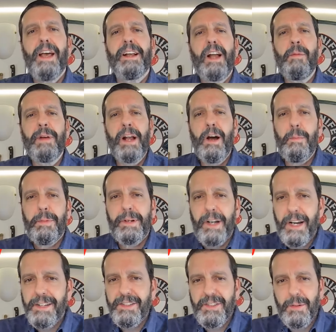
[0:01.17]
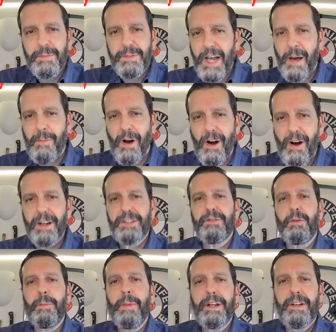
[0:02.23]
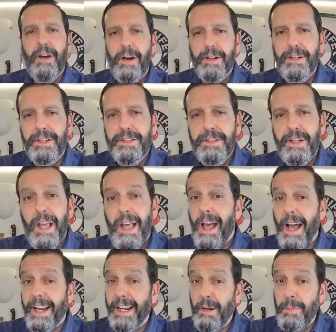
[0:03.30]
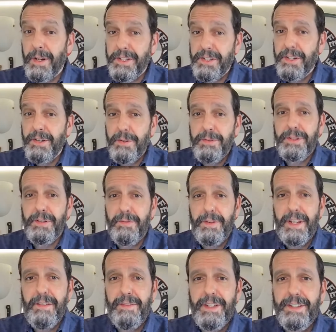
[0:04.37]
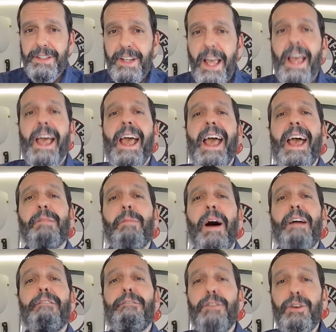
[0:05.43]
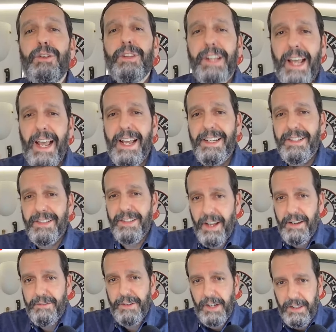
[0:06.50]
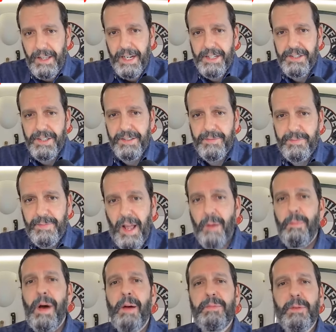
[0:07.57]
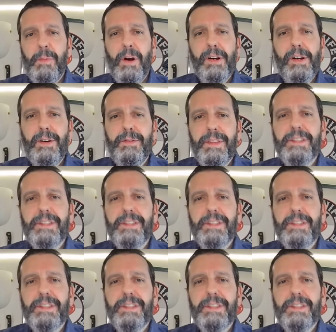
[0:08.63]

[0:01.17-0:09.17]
Coming up, custom tomahawks for my daughters. I get a bunch of new Civivis and my full case knife collection. I'm Bob DeMarco.